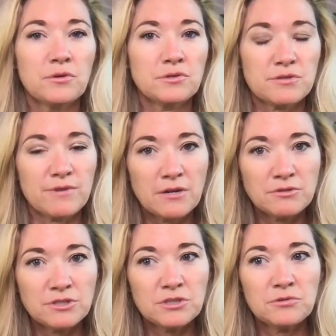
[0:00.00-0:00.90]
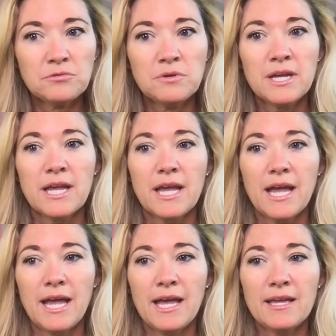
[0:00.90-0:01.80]
those around you,
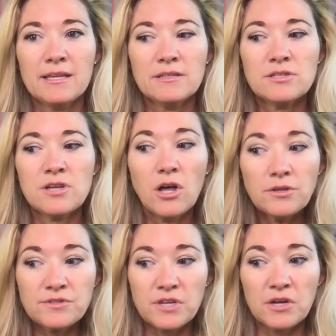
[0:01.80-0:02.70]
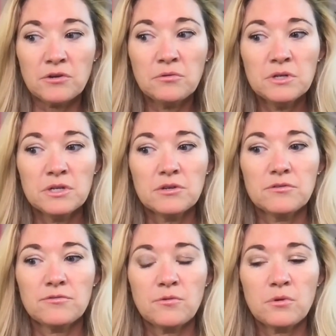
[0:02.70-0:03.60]
and also
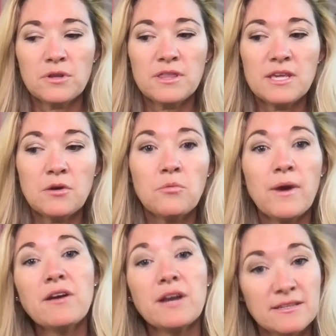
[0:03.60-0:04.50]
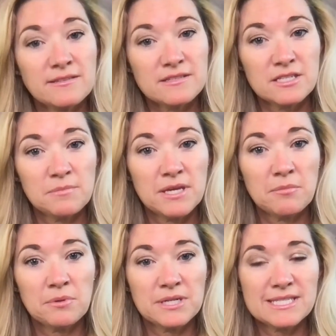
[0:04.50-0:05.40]
for the awareness to be
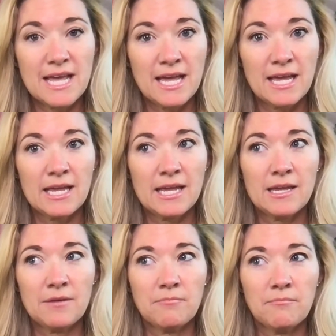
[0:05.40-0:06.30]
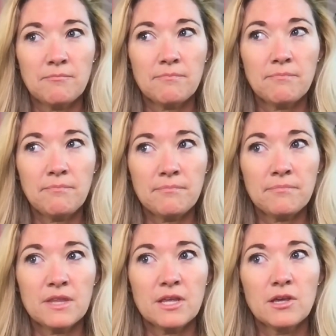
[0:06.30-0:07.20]
able to say,
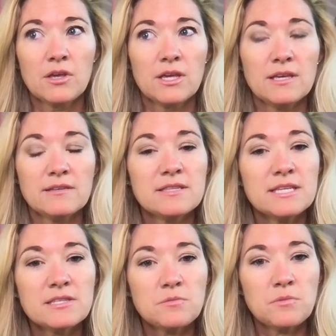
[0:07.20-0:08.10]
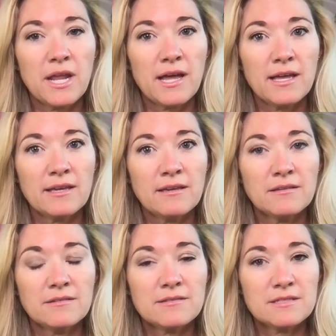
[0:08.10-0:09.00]
is this what I
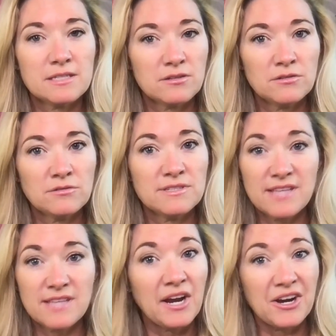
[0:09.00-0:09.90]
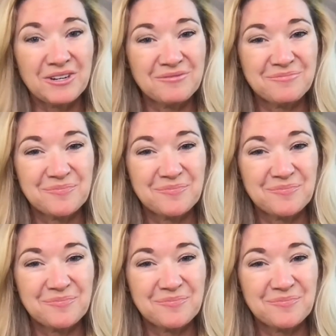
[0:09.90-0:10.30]
still desire?